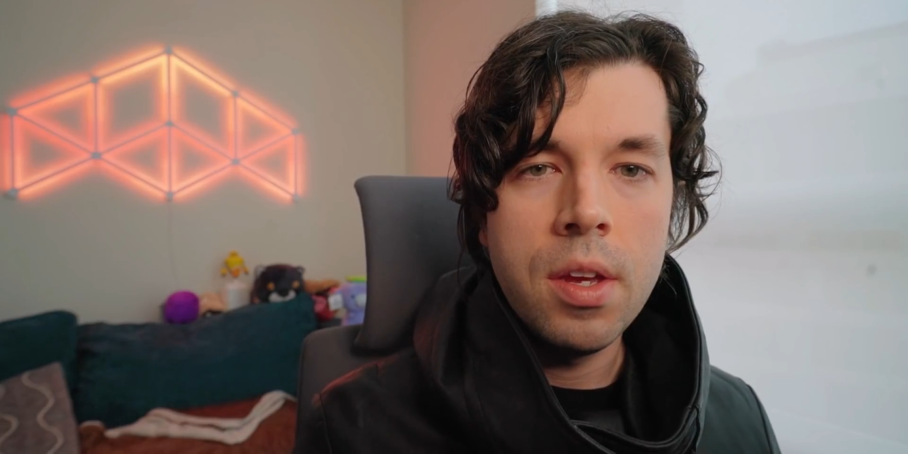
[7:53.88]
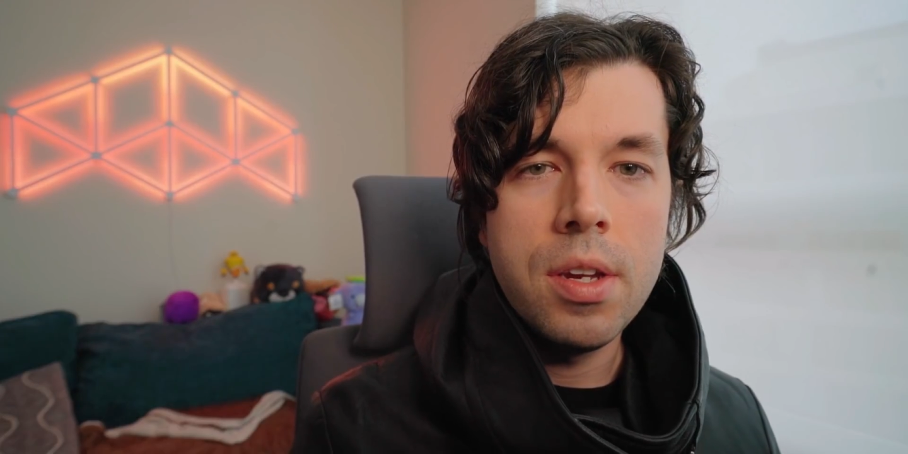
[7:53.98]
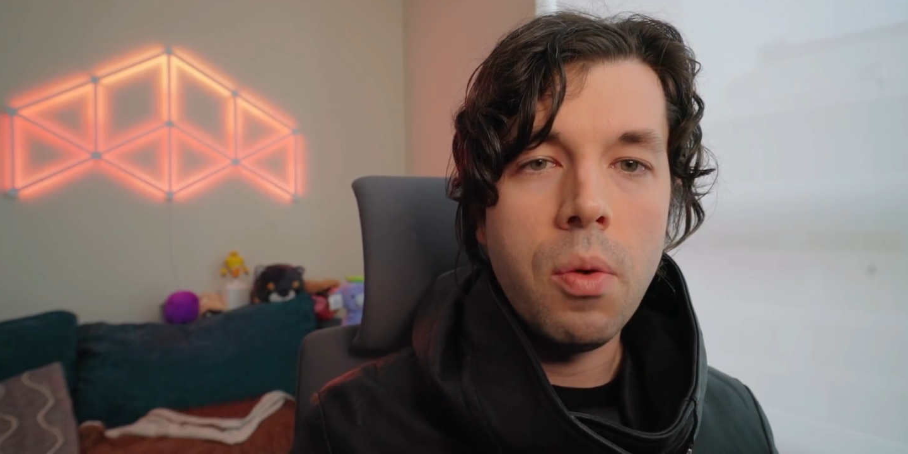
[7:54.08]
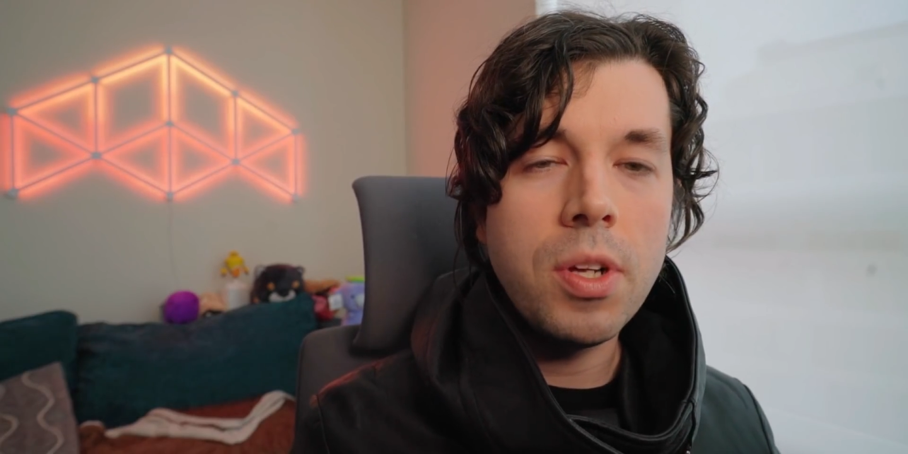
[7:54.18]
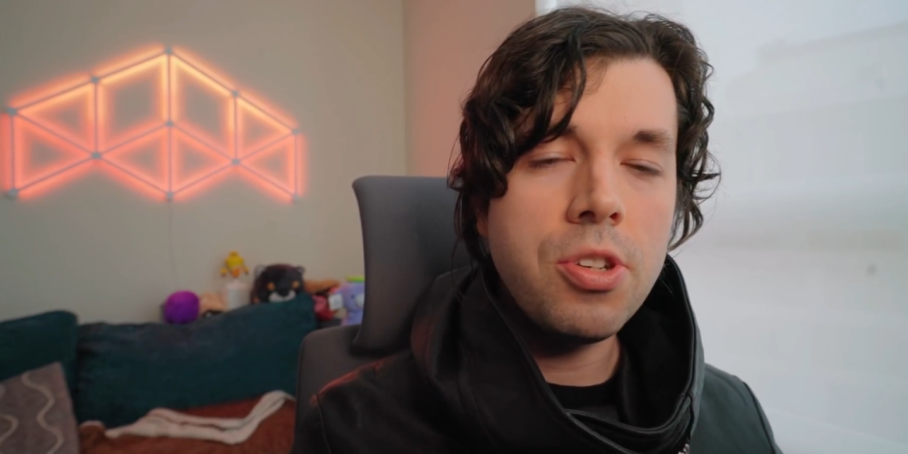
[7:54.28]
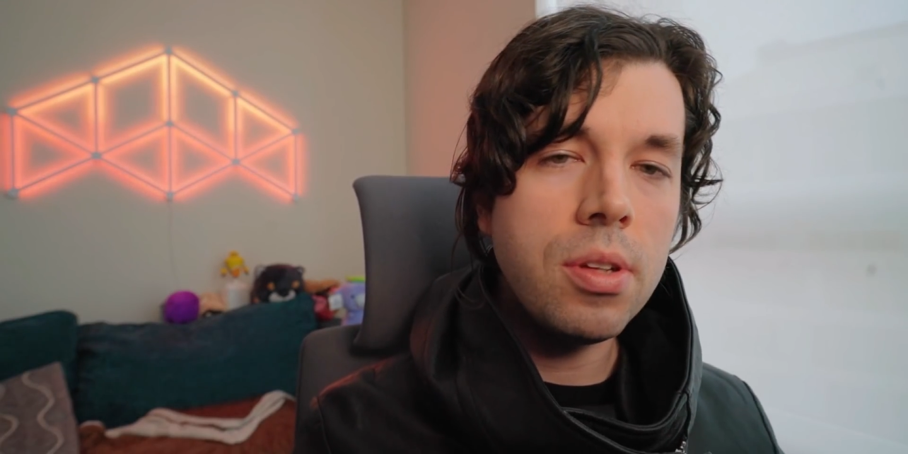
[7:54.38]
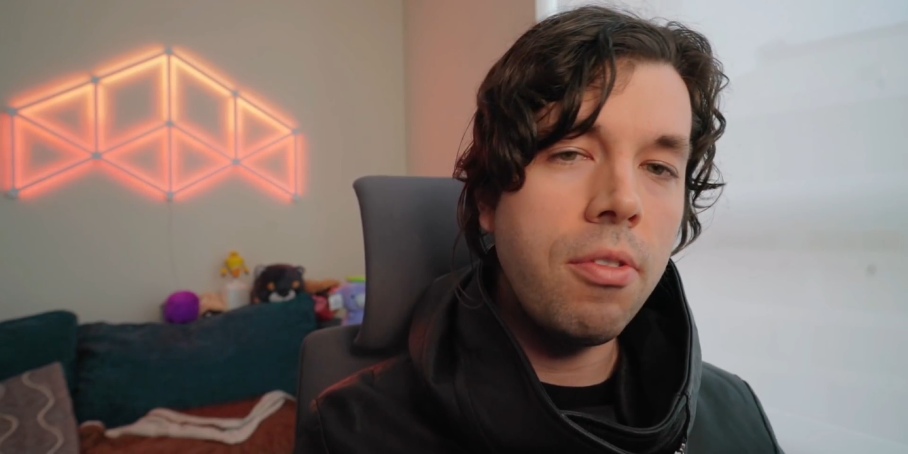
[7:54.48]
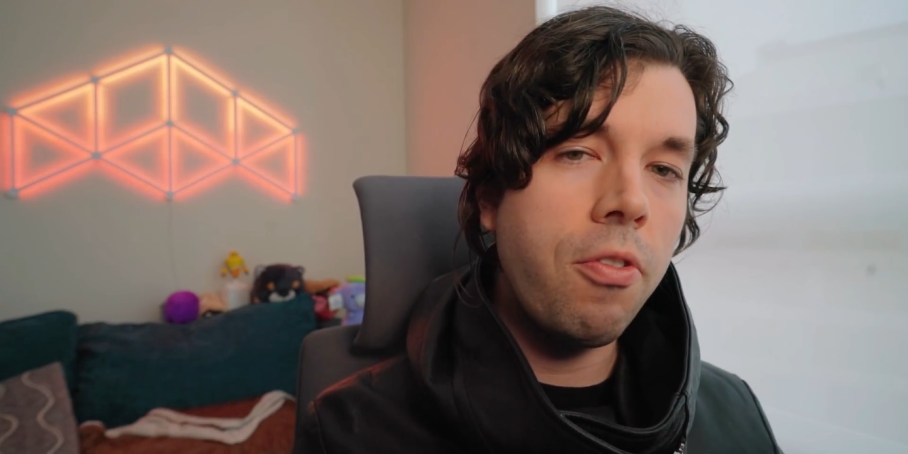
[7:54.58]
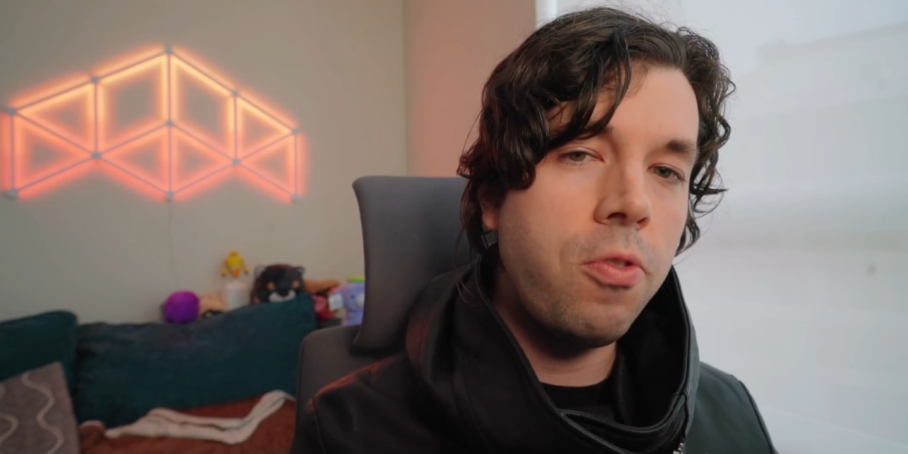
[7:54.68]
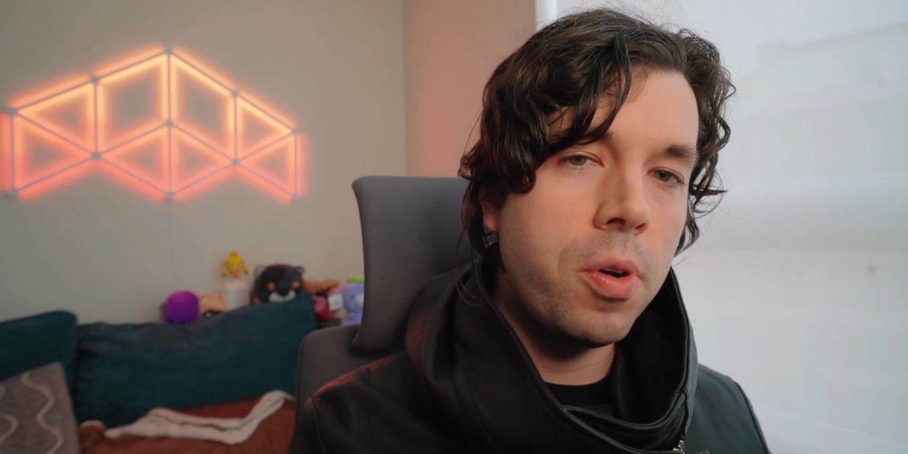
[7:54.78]
Now once you're
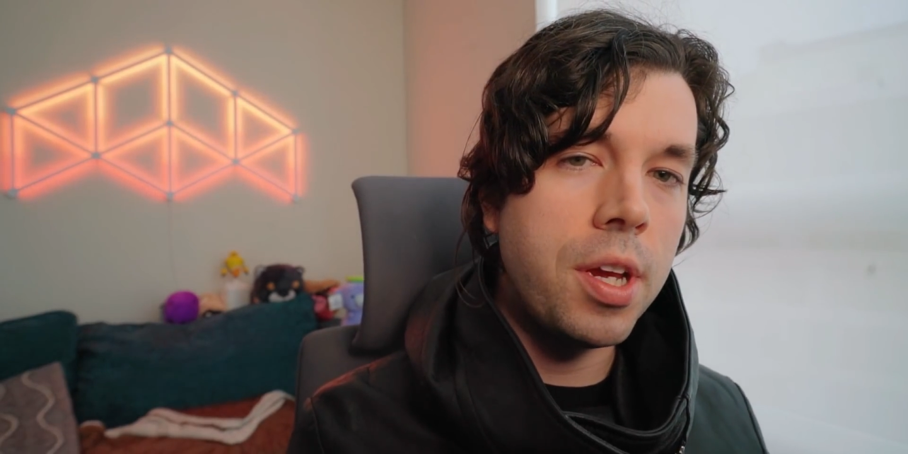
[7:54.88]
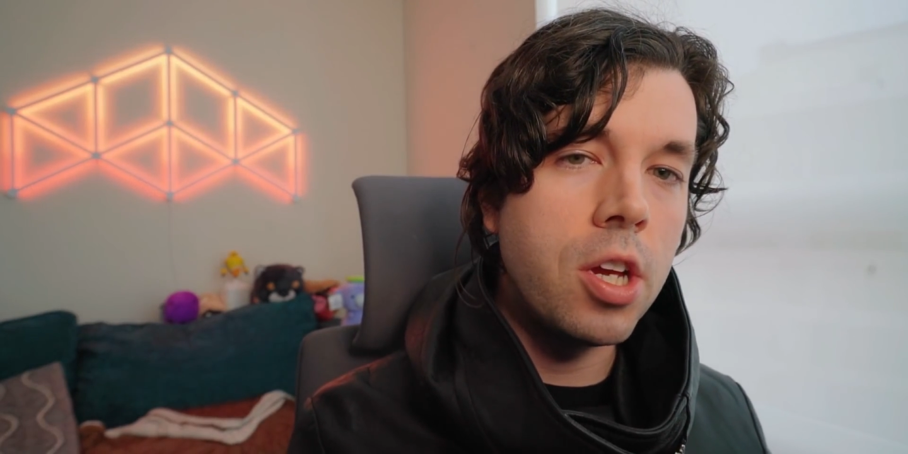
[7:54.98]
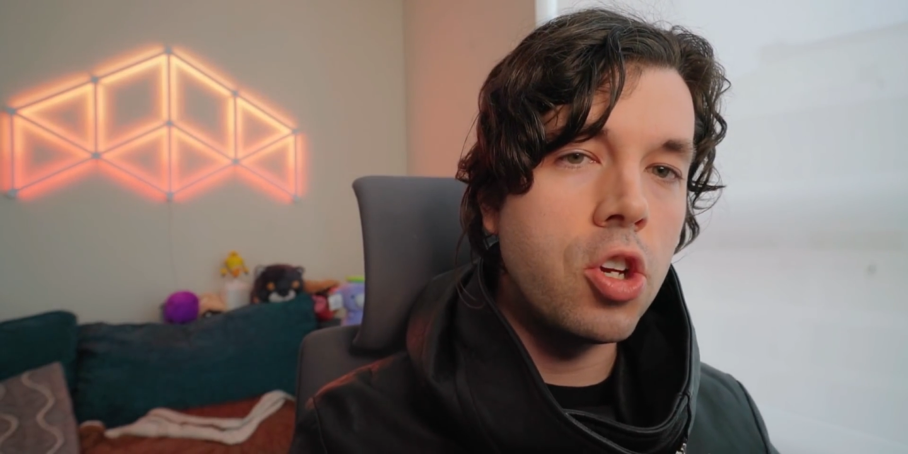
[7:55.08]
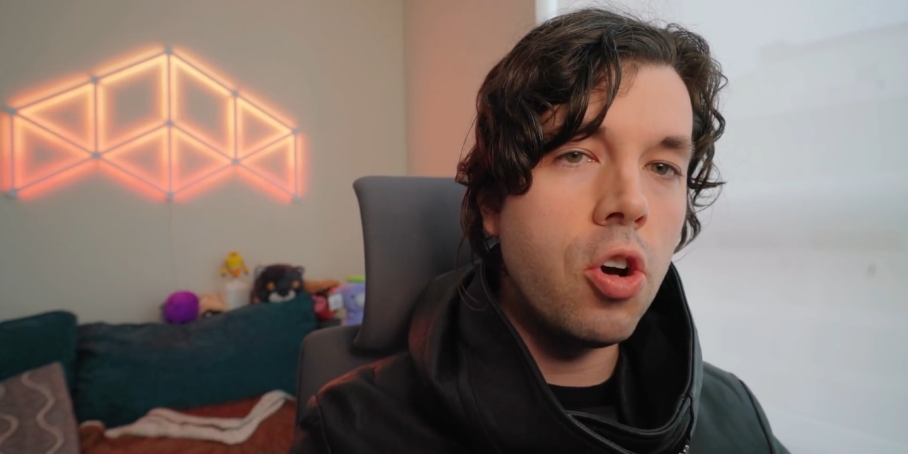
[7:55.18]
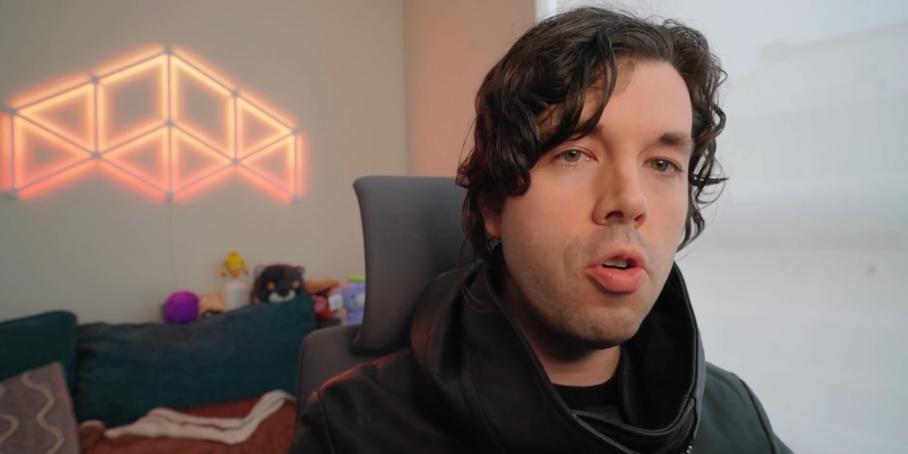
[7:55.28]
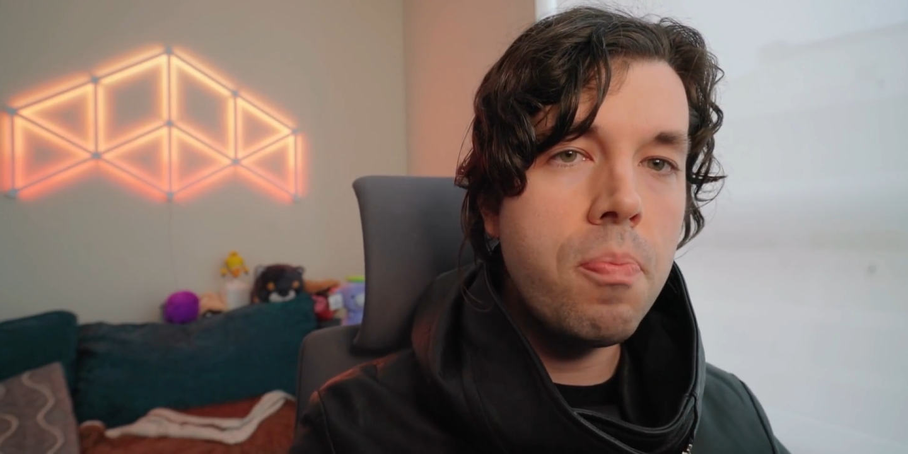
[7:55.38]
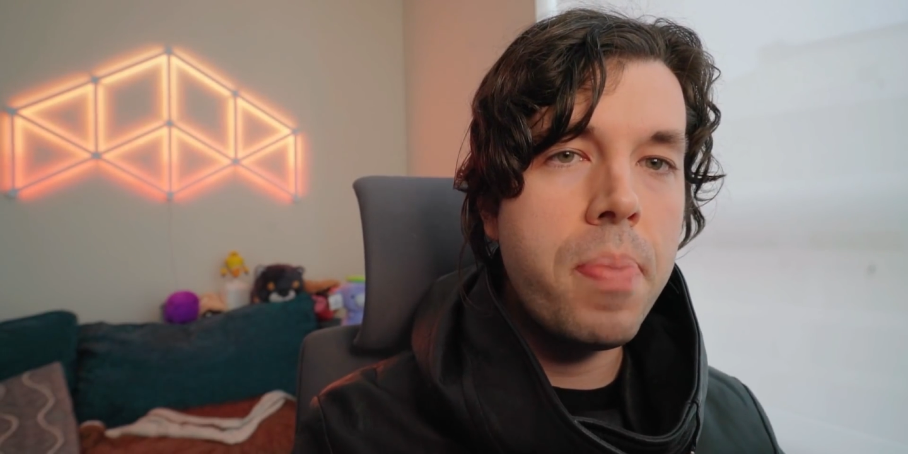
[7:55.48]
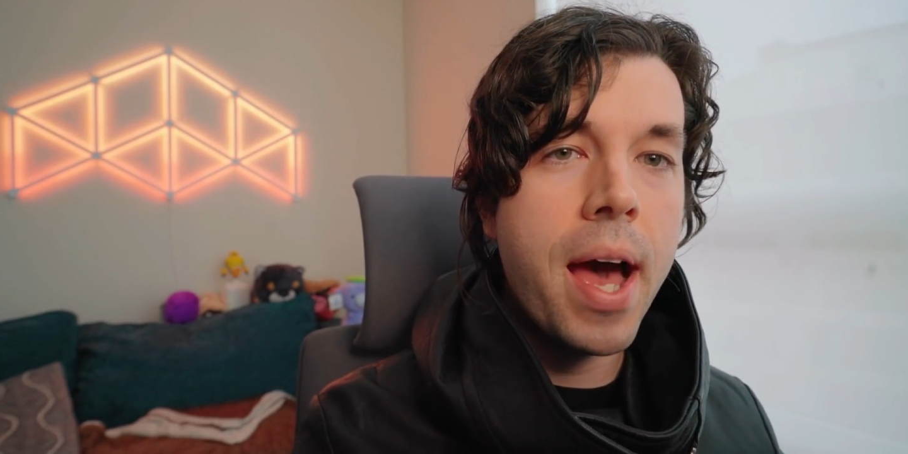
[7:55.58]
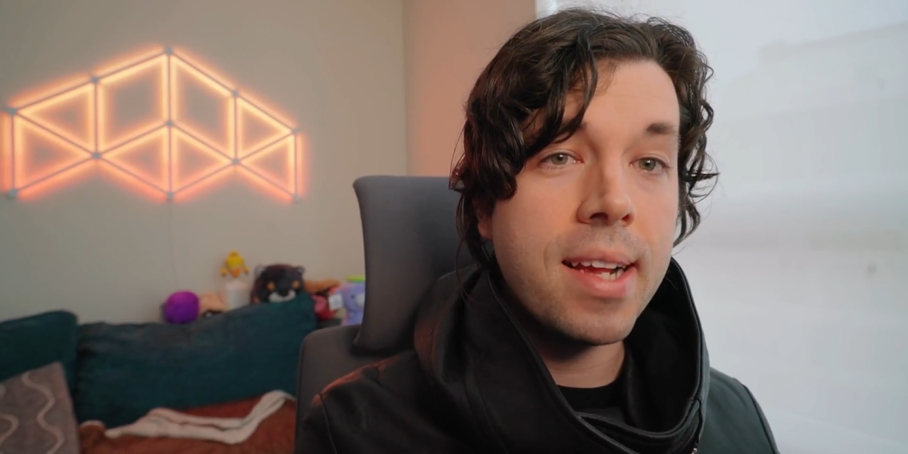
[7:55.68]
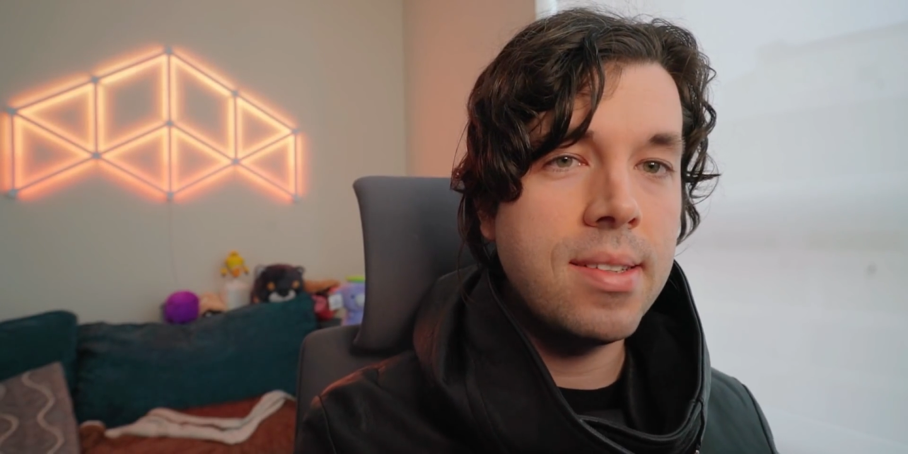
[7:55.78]
level 40, go
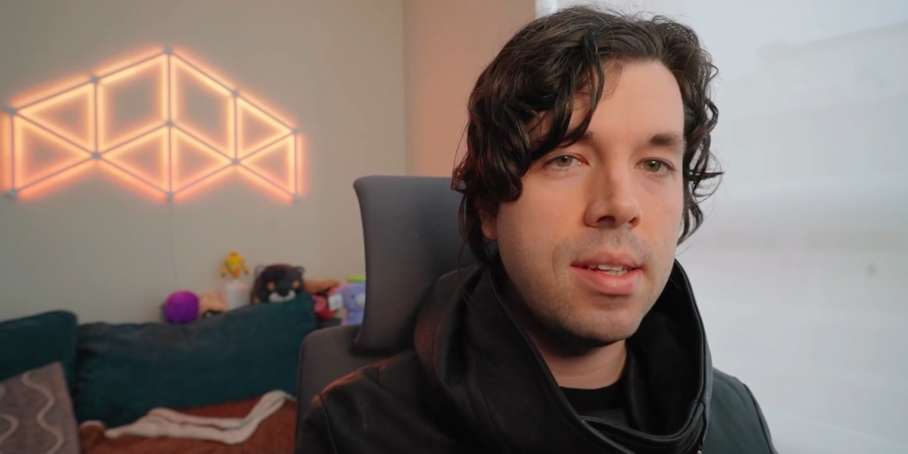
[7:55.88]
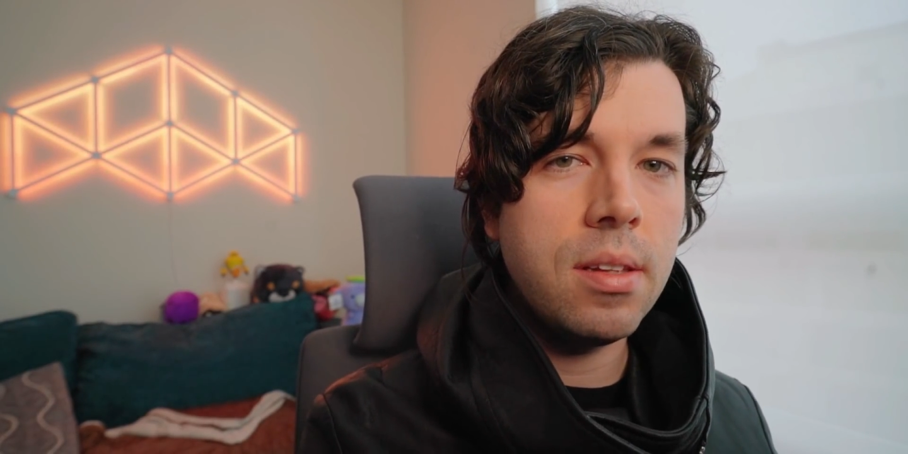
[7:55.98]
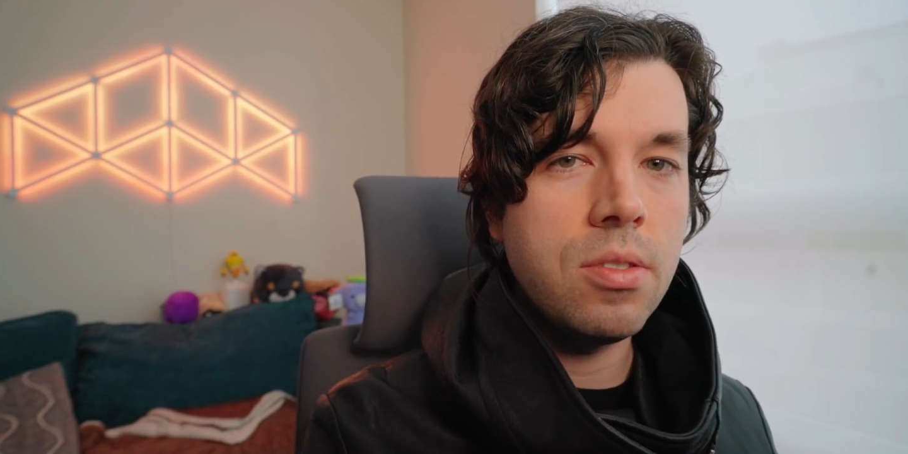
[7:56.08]
back to